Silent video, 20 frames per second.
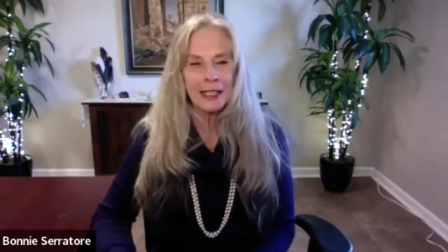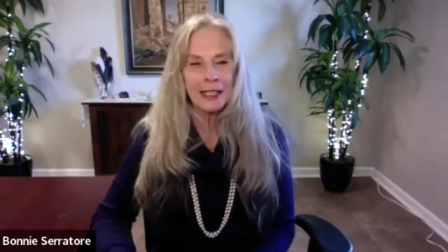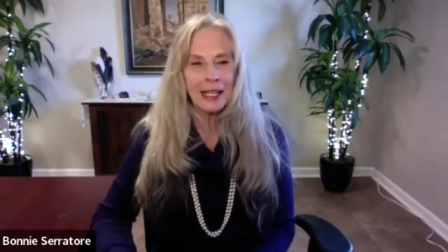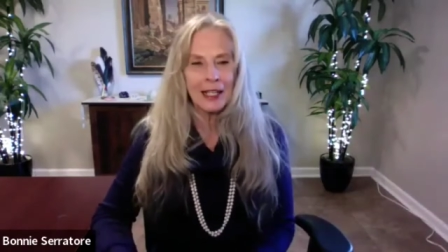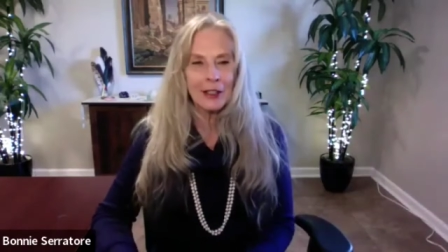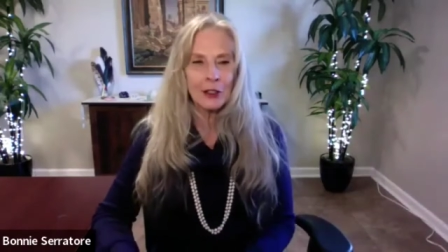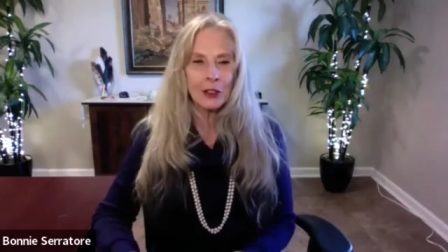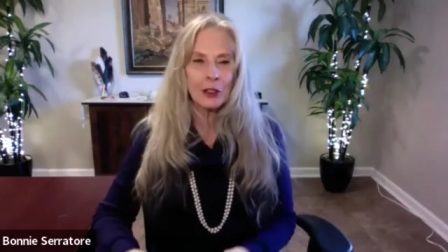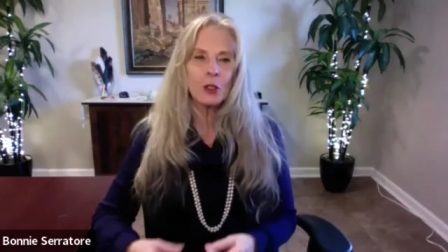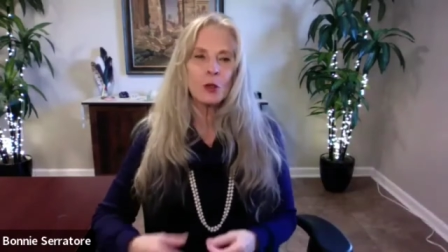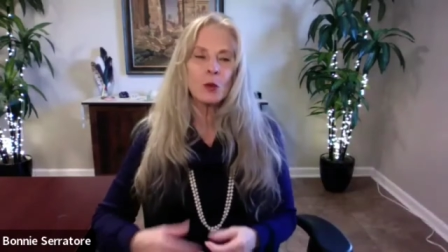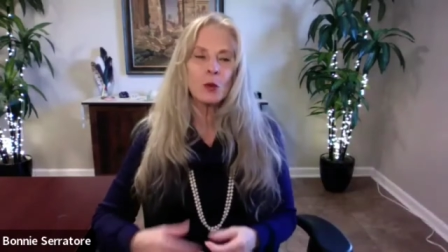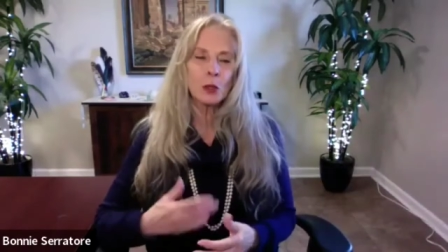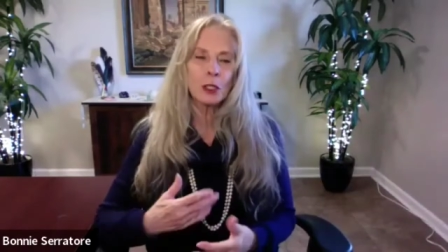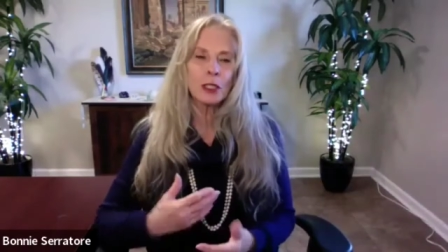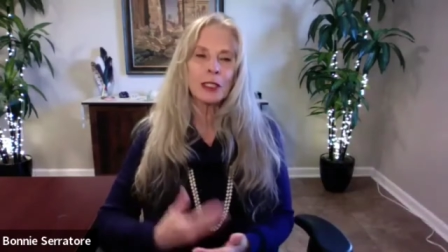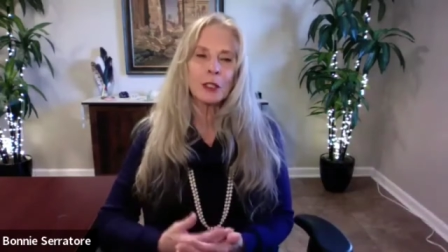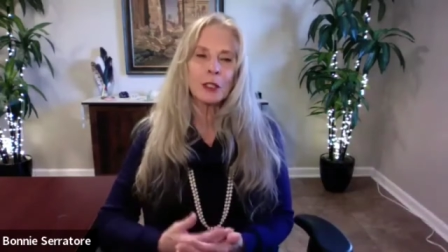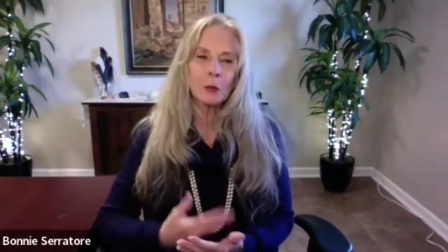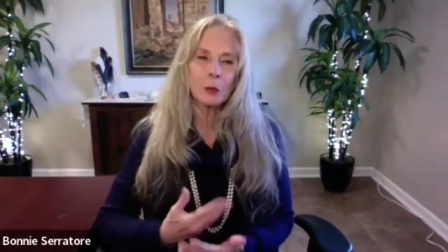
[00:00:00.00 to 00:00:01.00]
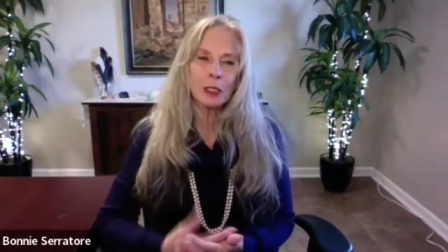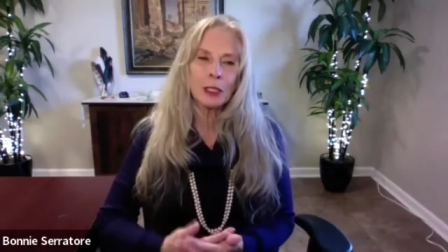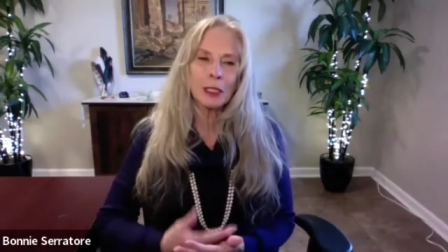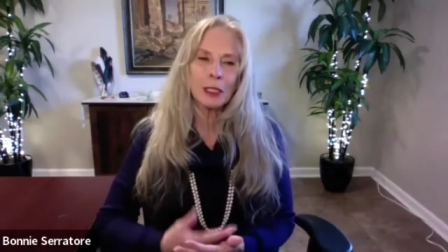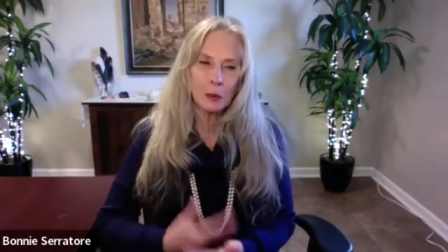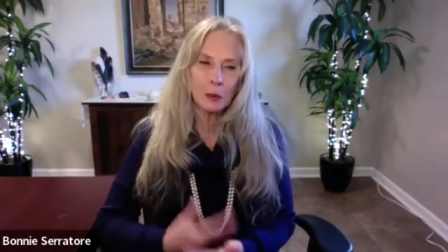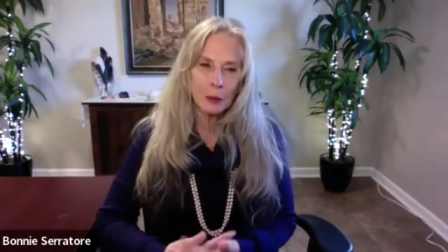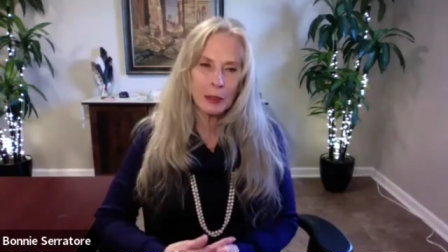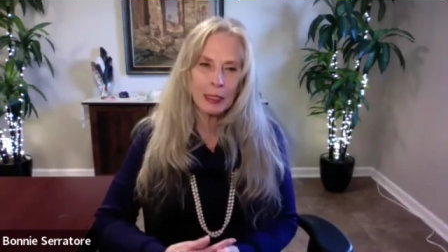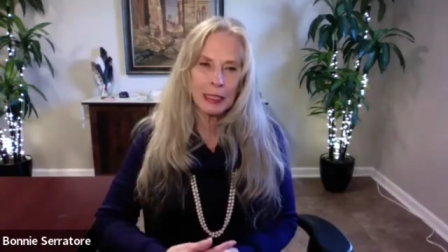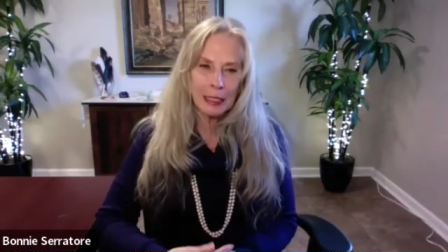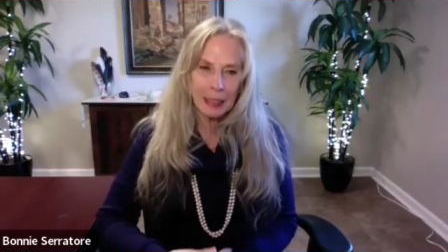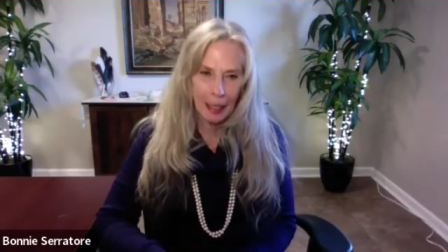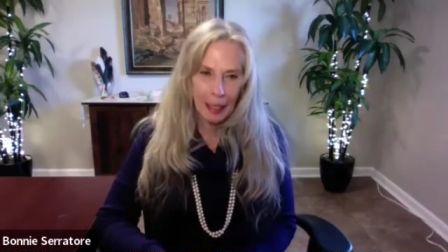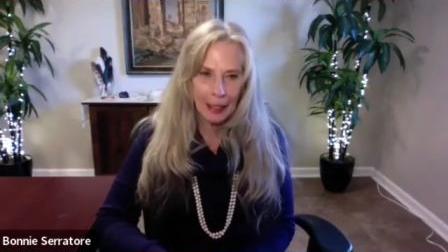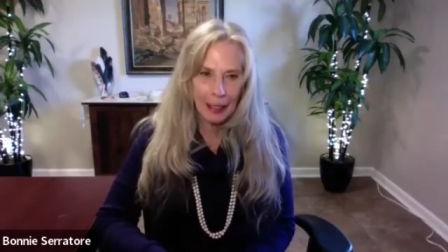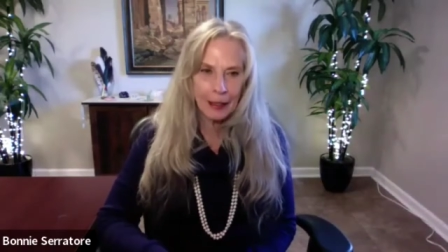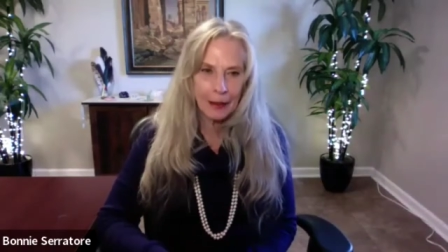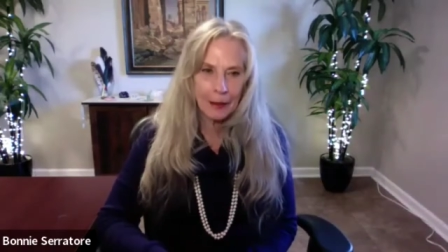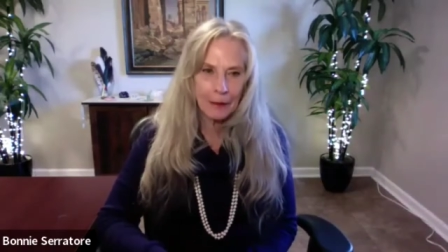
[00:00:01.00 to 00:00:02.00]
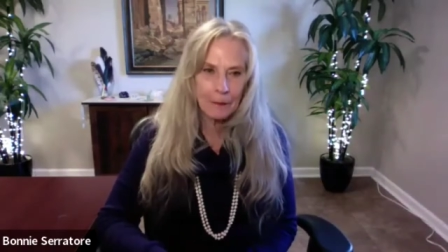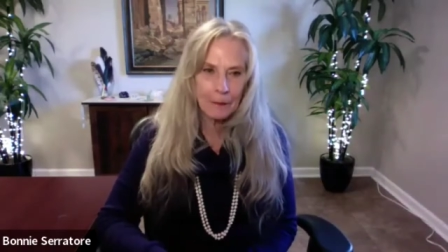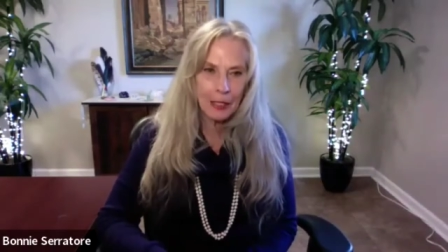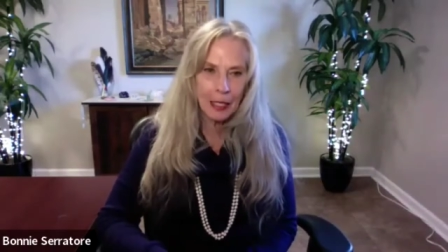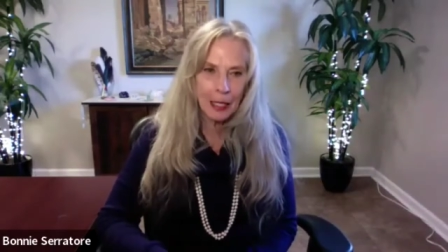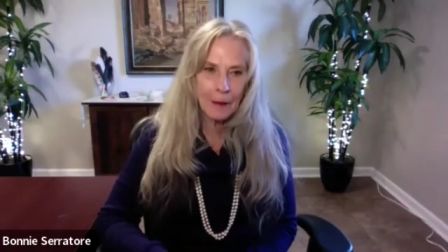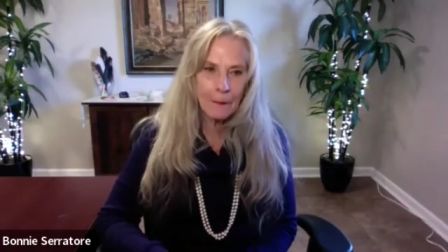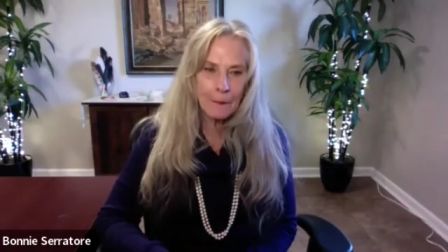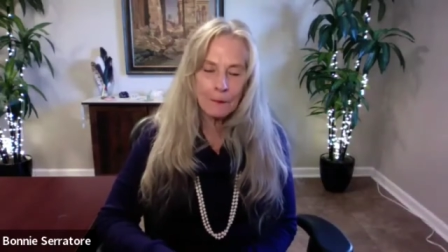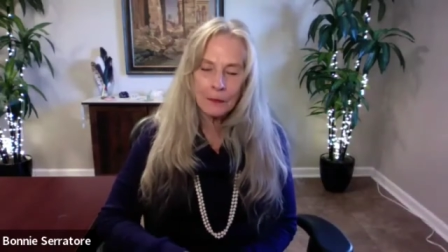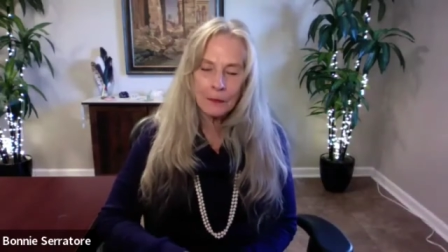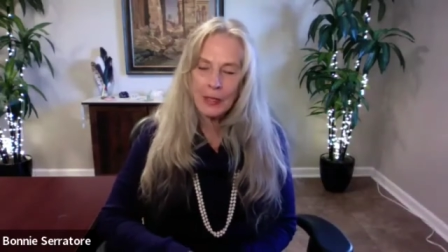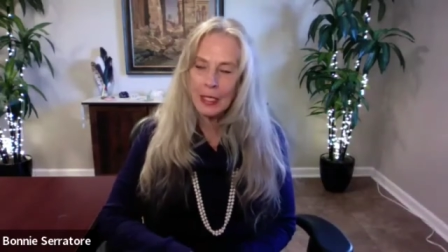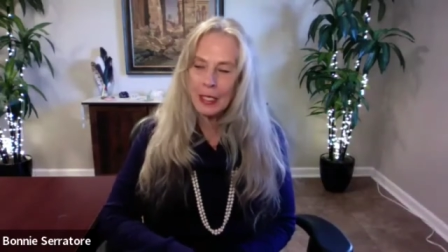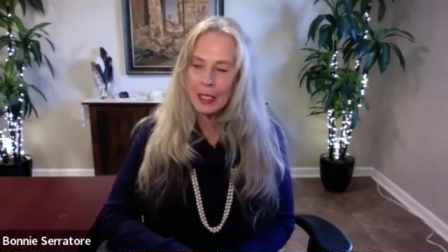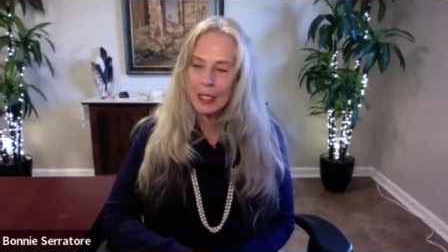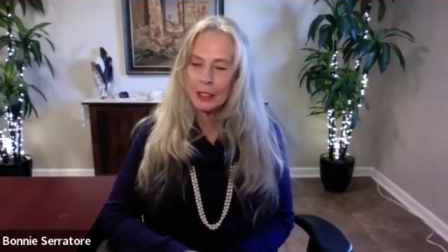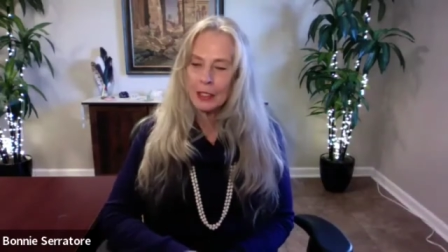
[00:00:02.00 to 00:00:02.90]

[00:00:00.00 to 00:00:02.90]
that you really, really, really like. Okay.